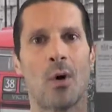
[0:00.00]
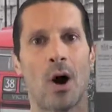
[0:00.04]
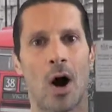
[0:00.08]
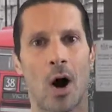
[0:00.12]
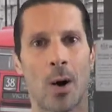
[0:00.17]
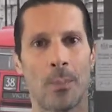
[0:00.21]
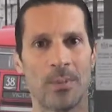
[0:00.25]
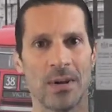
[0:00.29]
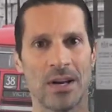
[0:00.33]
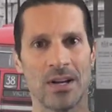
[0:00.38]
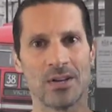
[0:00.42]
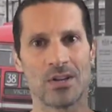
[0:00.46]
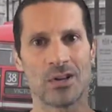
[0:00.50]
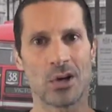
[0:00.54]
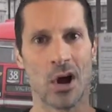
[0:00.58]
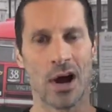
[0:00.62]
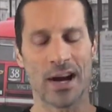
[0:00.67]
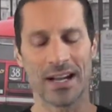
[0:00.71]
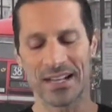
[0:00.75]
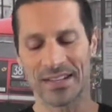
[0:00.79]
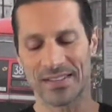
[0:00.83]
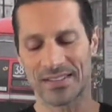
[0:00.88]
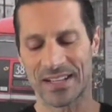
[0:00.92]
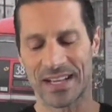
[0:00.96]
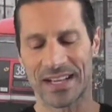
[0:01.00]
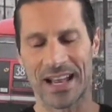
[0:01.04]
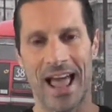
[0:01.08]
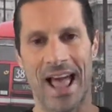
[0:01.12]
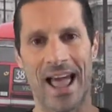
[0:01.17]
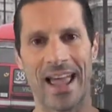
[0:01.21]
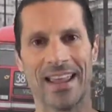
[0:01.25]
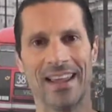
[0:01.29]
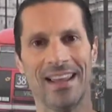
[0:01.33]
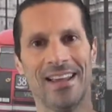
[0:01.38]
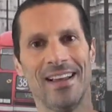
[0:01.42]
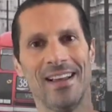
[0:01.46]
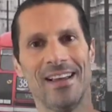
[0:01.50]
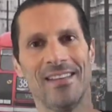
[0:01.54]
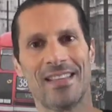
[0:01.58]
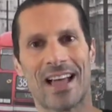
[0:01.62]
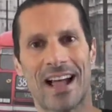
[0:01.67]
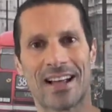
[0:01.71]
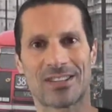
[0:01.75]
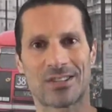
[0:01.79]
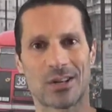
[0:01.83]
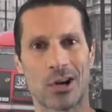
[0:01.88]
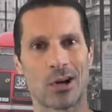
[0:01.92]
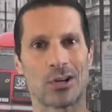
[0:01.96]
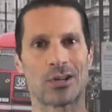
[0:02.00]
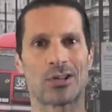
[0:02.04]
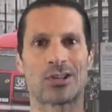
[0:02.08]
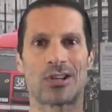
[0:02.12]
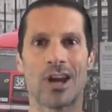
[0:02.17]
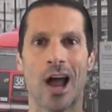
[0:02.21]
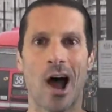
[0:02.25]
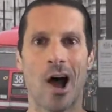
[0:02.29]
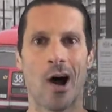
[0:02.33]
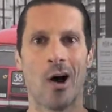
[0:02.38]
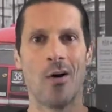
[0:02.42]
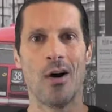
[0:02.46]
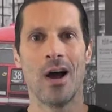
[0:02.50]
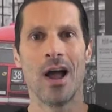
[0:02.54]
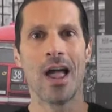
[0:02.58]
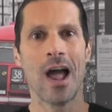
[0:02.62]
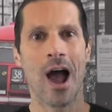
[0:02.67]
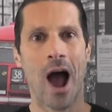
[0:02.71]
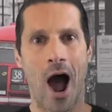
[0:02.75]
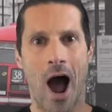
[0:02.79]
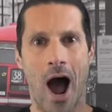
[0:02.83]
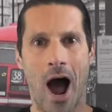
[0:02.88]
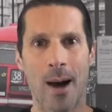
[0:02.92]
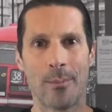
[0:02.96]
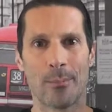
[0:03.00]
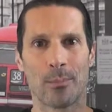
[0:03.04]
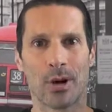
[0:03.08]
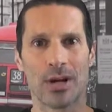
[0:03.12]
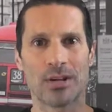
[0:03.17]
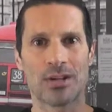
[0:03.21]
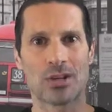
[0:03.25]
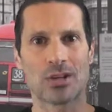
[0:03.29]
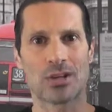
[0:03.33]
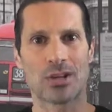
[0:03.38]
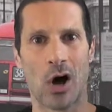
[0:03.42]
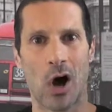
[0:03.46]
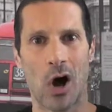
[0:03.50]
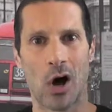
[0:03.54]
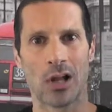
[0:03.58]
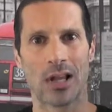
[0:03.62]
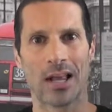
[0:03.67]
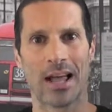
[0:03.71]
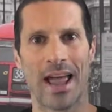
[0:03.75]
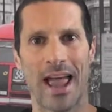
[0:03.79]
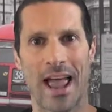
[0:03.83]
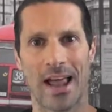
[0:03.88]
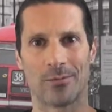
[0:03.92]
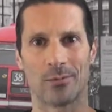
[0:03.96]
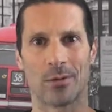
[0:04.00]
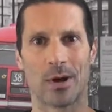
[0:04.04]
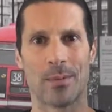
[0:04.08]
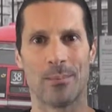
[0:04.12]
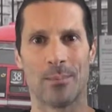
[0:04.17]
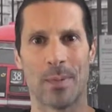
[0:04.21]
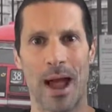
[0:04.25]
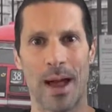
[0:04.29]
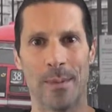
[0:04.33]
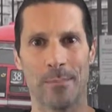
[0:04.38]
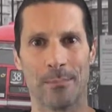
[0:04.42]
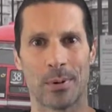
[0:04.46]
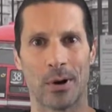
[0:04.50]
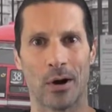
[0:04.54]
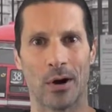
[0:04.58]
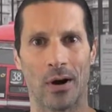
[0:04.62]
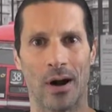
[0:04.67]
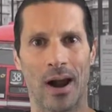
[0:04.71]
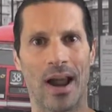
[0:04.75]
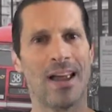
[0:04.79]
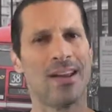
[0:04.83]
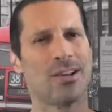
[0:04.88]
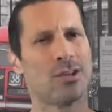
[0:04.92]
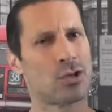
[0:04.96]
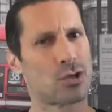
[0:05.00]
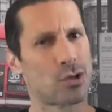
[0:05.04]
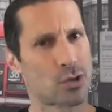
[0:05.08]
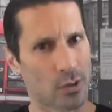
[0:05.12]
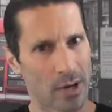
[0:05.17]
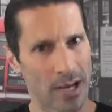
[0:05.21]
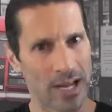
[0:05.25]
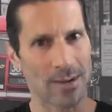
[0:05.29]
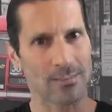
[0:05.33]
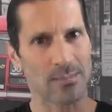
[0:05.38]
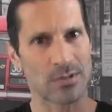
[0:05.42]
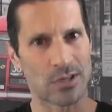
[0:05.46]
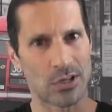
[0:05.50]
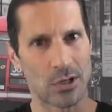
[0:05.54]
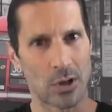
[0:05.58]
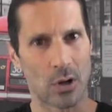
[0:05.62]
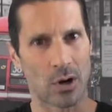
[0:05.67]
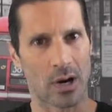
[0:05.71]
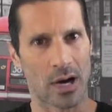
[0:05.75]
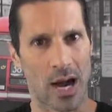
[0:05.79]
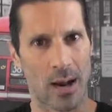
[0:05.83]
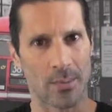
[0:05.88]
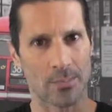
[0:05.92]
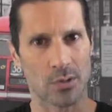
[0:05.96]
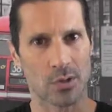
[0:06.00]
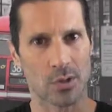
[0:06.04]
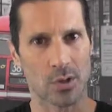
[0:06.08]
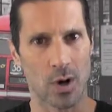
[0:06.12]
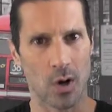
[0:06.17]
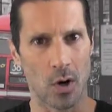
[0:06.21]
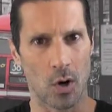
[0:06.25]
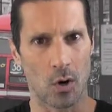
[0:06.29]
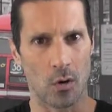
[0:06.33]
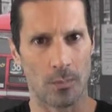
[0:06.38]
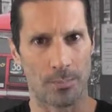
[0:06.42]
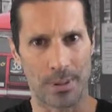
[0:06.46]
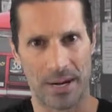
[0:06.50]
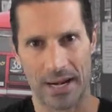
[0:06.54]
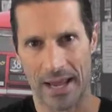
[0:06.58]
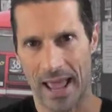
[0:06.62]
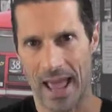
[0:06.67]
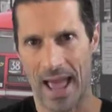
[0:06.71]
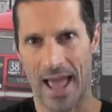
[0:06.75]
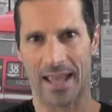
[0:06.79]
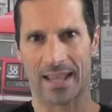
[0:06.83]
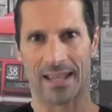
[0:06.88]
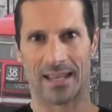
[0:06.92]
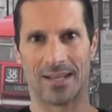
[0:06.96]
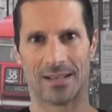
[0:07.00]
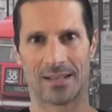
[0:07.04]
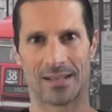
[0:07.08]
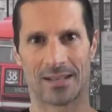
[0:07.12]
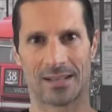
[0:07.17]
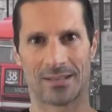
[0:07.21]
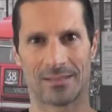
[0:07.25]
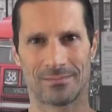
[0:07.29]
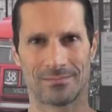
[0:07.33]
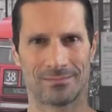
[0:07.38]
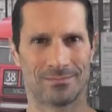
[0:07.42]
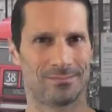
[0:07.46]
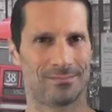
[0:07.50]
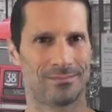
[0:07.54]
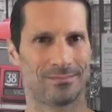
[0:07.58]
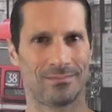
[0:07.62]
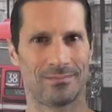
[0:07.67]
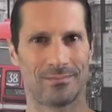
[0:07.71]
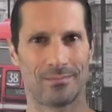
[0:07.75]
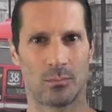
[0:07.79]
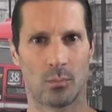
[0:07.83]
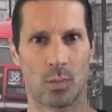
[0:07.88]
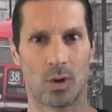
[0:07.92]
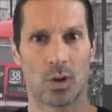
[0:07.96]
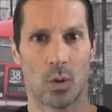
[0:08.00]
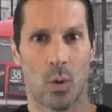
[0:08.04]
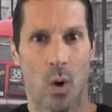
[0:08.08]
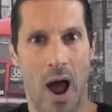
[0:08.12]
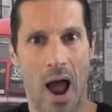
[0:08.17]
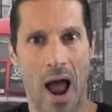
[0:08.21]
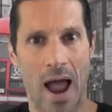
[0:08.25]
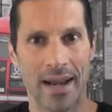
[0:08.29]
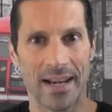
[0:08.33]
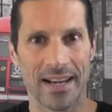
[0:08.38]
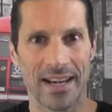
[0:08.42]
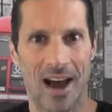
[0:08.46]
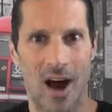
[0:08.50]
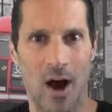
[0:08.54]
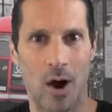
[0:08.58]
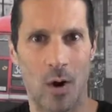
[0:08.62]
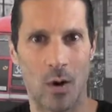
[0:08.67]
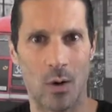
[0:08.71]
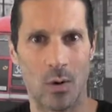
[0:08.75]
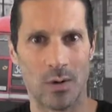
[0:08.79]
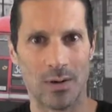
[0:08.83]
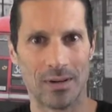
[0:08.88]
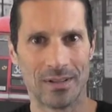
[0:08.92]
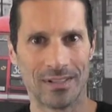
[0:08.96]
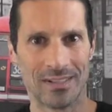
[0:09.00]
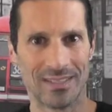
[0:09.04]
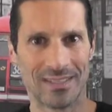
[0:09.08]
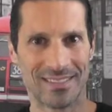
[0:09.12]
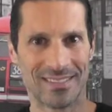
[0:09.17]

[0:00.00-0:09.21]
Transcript: Well, I hope you enjoyed it today. That's our show. I'm Rich Tola, and remember, dreams do come true. But hey, what do I know?